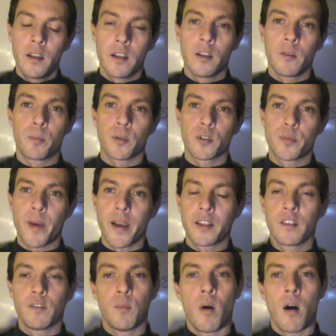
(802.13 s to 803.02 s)
a
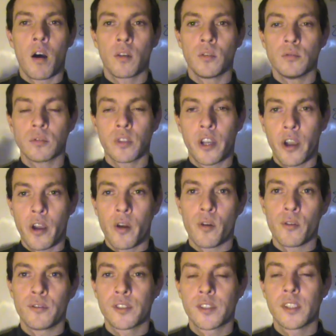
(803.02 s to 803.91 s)
prospective model
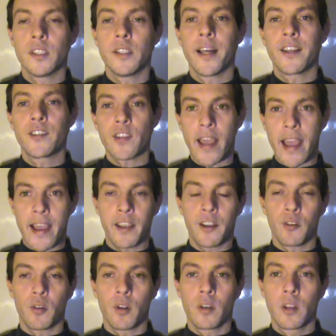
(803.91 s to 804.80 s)
goes, the less
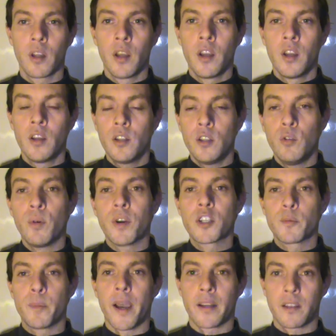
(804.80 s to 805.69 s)
accurate you
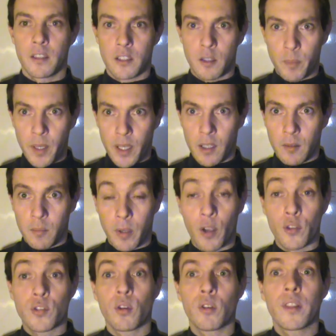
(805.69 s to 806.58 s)
expect it to be,
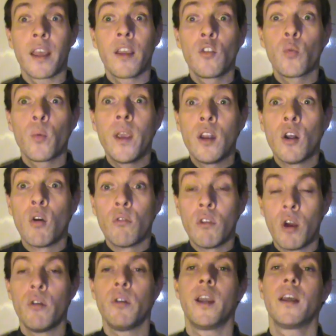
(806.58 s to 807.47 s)
because there are things we
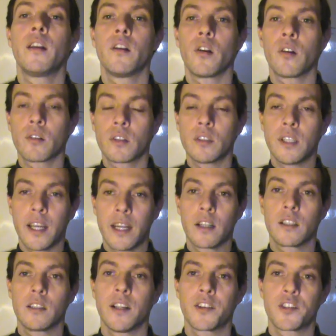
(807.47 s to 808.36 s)
don't know yet in our
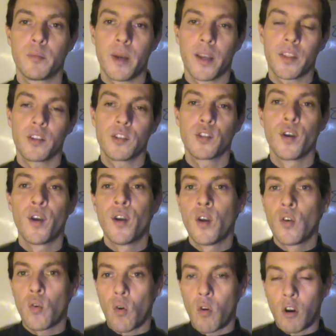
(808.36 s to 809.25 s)
data collection methods
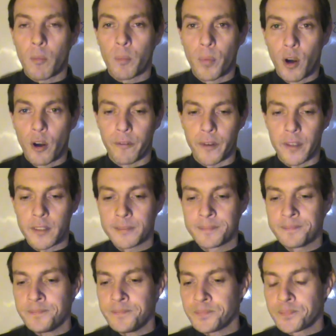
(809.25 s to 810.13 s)
aren't
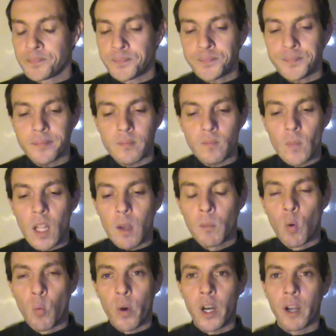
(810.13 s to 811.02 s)
perfect.
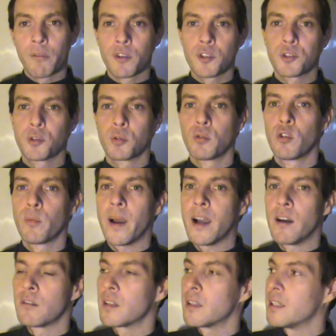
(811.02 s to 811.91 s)
But whatever's true
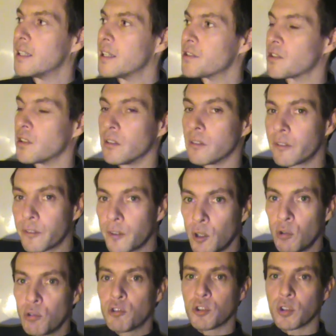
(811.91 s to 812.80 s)
about the distant
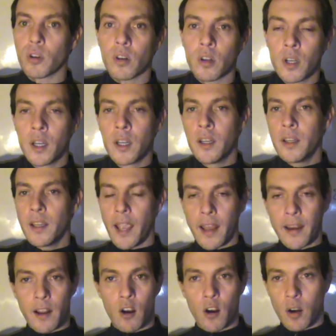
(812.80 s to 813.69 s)
future
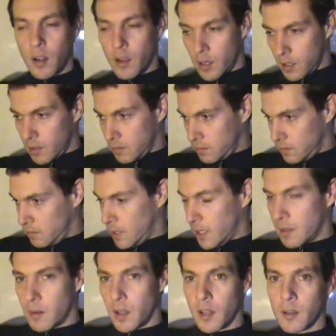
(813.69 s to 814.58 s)
and our uh,
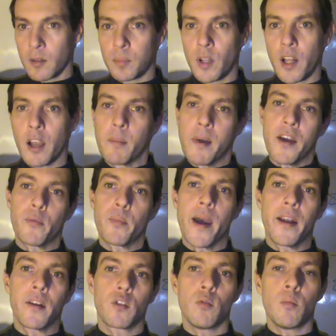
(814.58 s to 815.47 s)
and, and applying
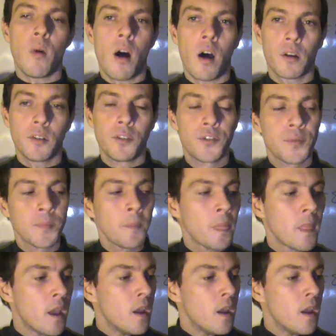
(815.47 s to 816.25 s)
mathematical models,